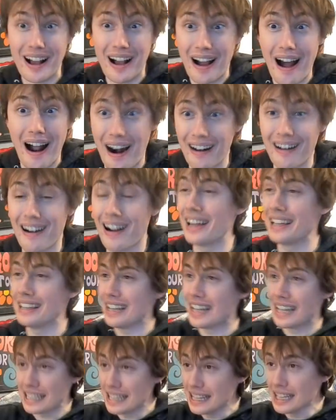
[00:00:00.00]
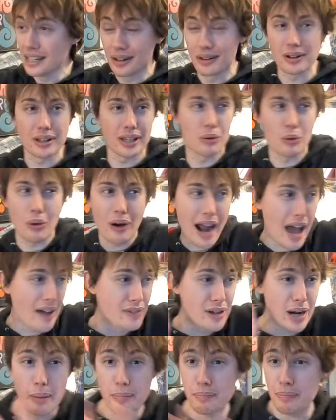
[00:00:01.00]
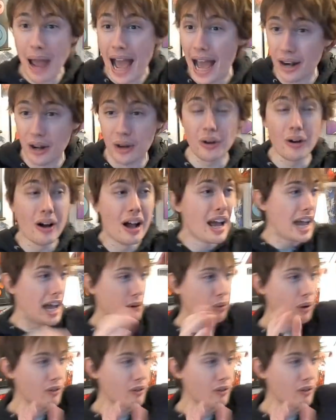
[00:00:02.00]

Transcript: All right? Like, literally, we're having a battle, and we're